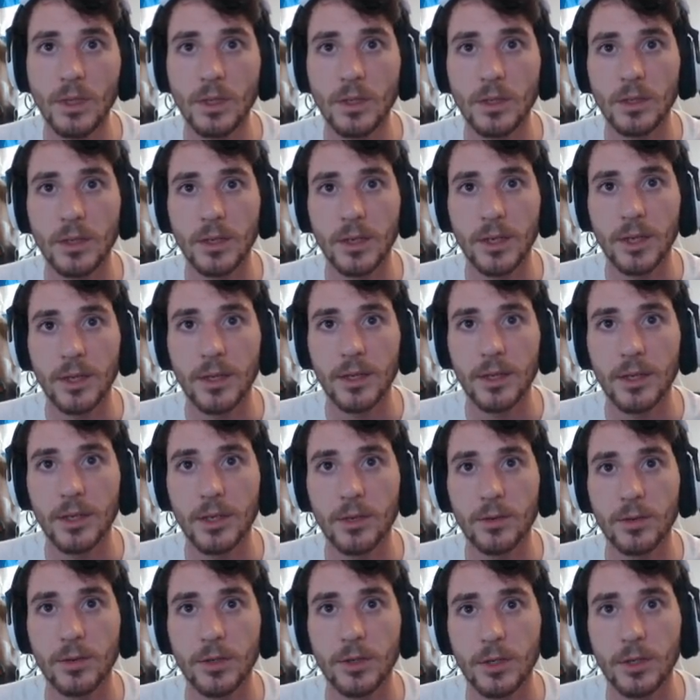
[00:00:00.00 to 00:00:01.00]
Anything
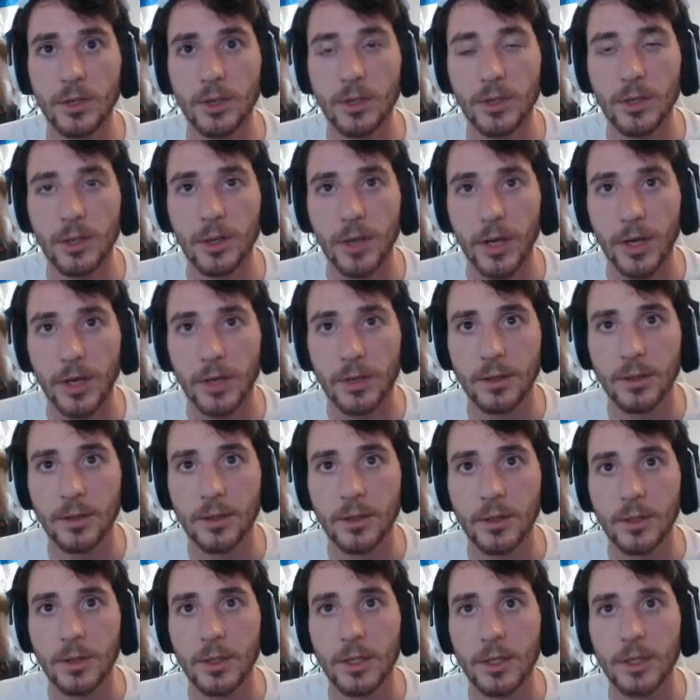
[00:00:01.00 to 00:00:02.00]
going on? Alright.
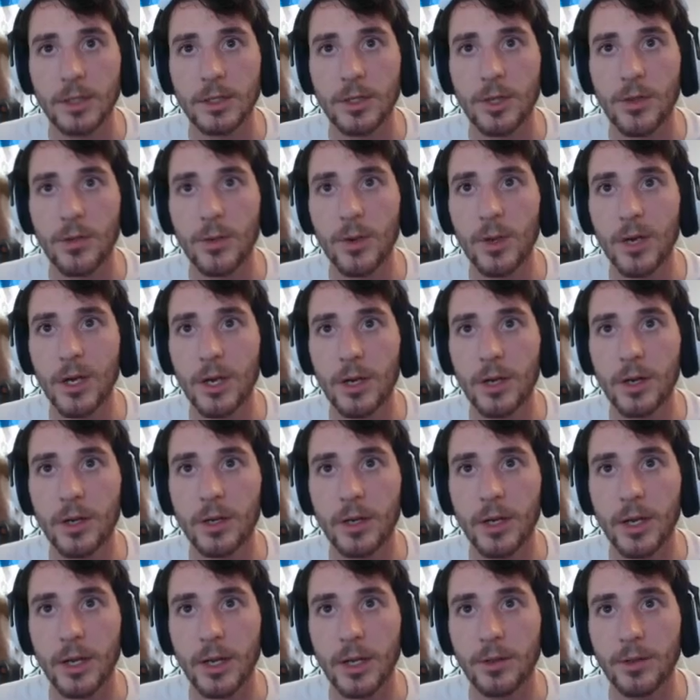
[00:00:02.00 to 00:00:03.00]
So through
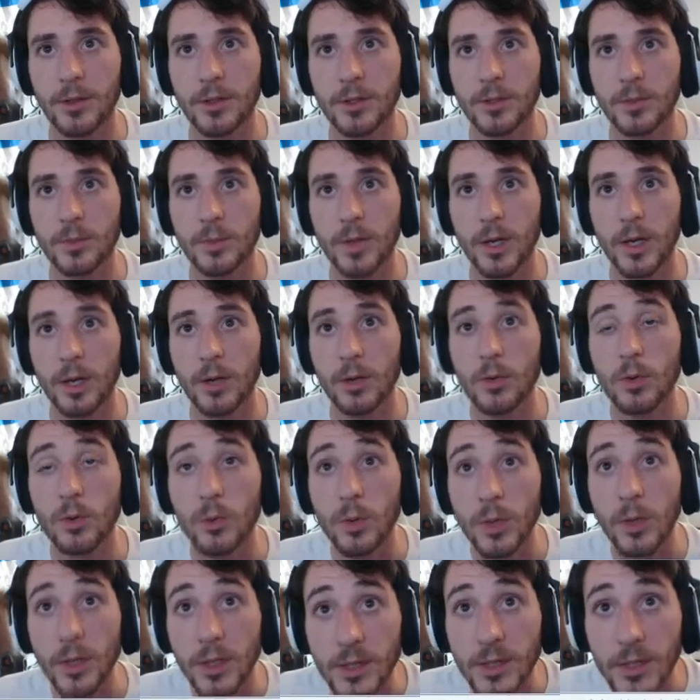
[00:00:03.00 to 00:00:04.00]
here, and there's a way. Oh,
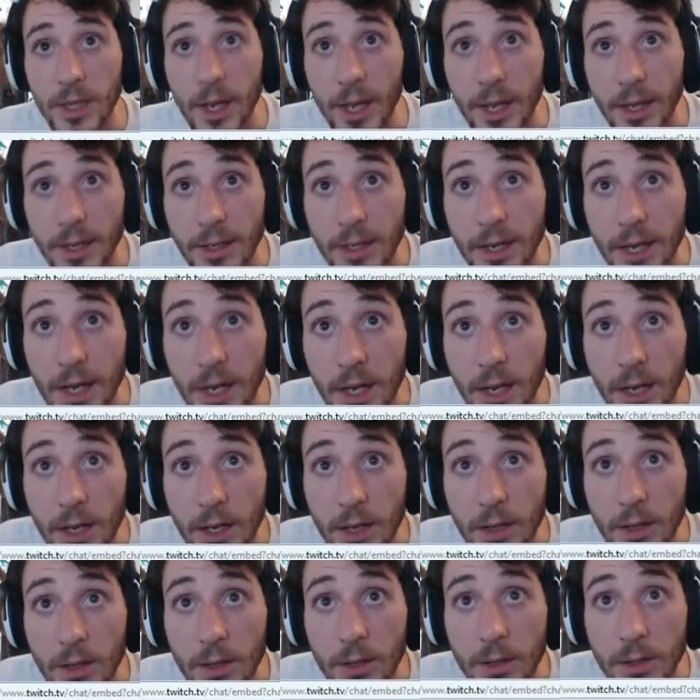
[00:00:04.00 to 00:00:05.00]
what is that?
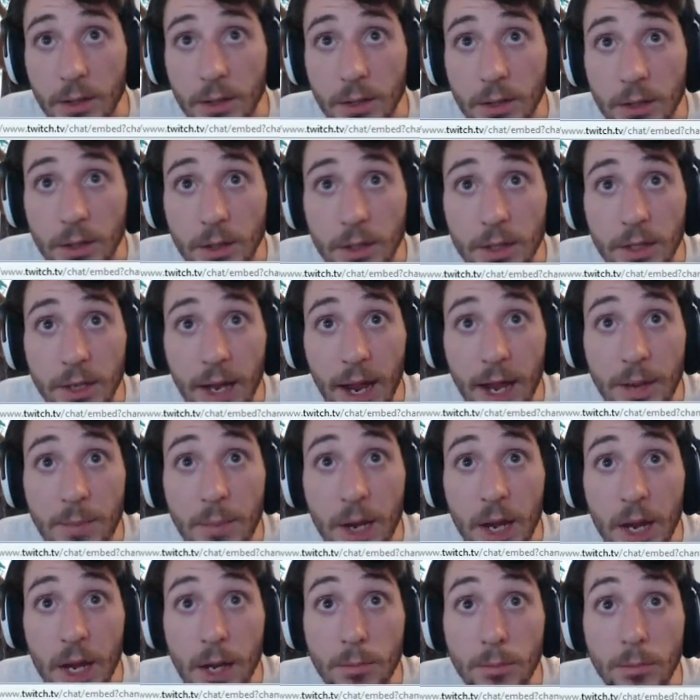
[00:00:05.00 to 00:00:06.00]
Canned
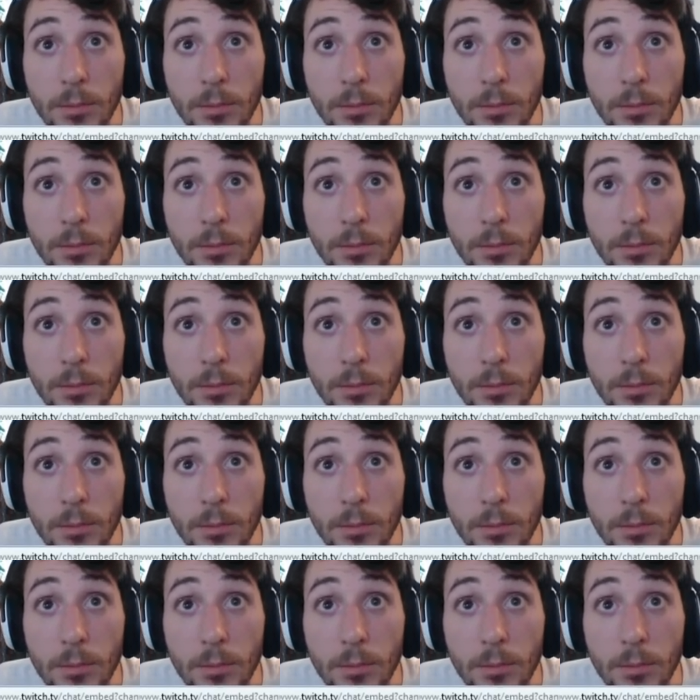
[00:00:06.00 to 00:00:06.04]
meat?